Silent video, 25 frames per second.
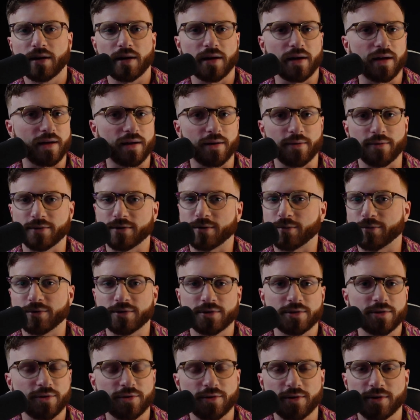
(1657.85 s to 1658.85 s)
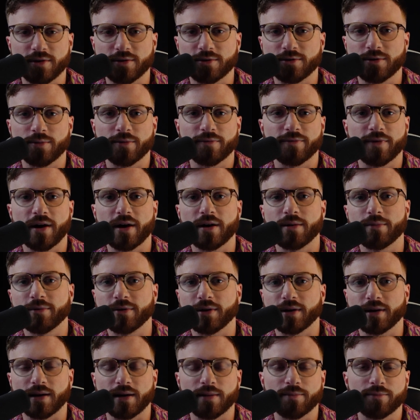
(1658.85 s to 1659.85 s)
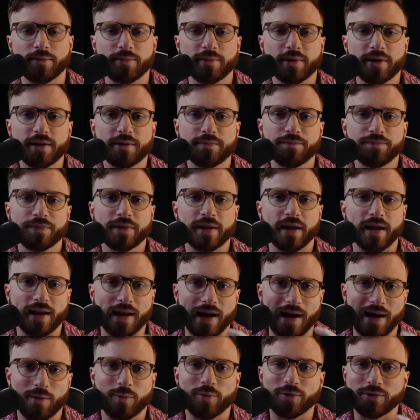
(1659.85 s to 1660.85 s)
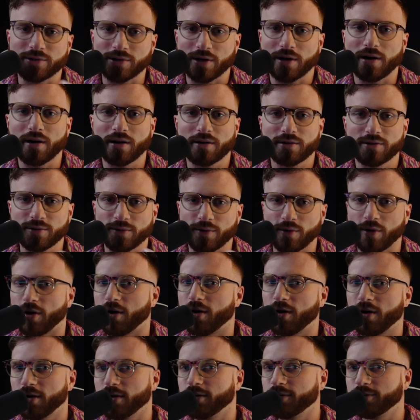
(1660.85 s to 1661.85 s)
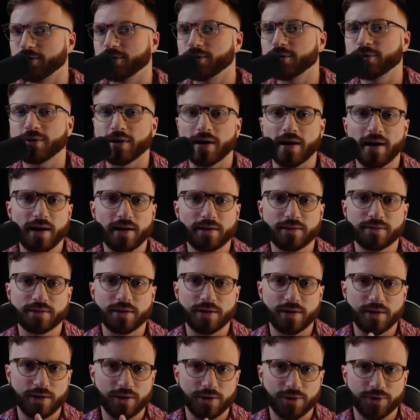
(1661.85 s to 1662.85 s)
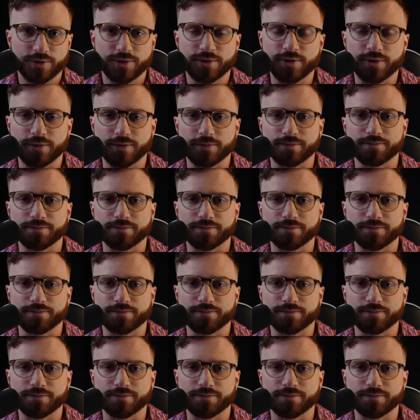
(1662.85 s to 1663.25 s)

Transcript: Uh, was, was so good, super valuable, going to implement it. And I will talk to all of you guys soon.